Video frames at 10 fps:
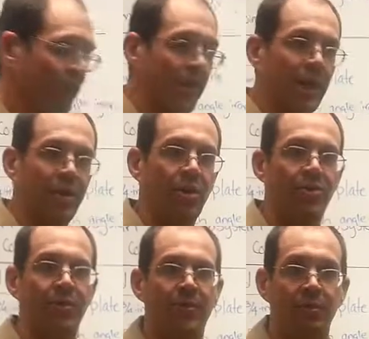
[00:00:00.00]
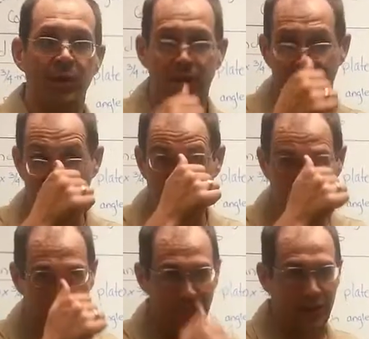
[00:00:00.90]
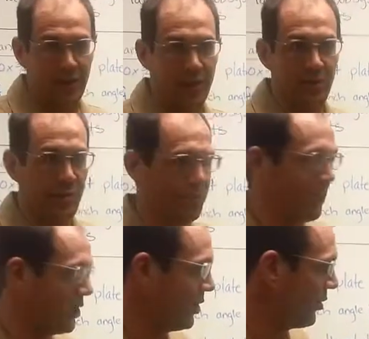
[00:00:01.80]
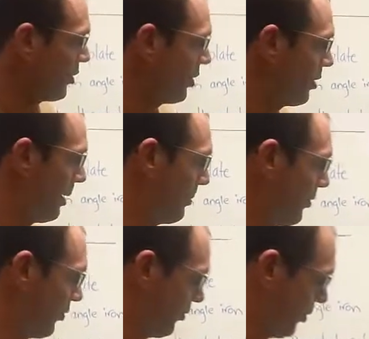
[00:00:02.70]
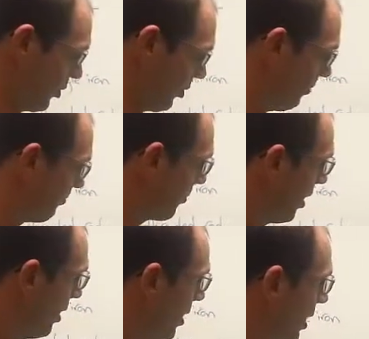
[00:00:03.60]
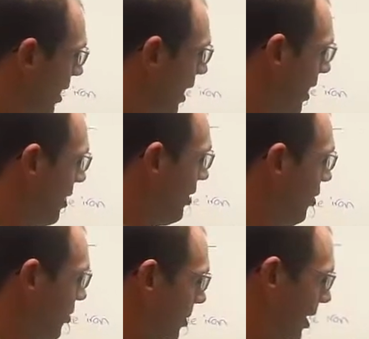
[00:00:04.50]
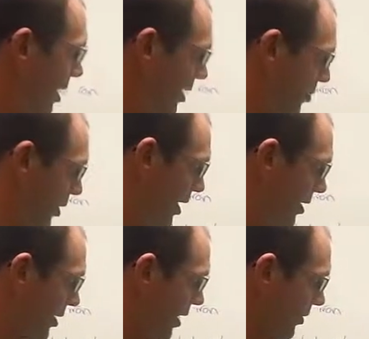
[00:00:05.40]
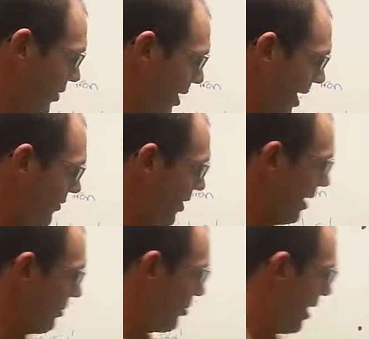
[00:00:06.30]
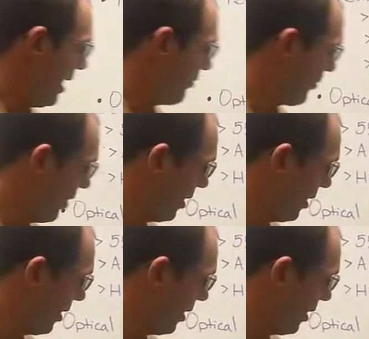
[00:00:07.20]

again all to simulate the aspects that was mentioned earlier by Mr. Fogel. And ultimately, we deliver lifetime graphs,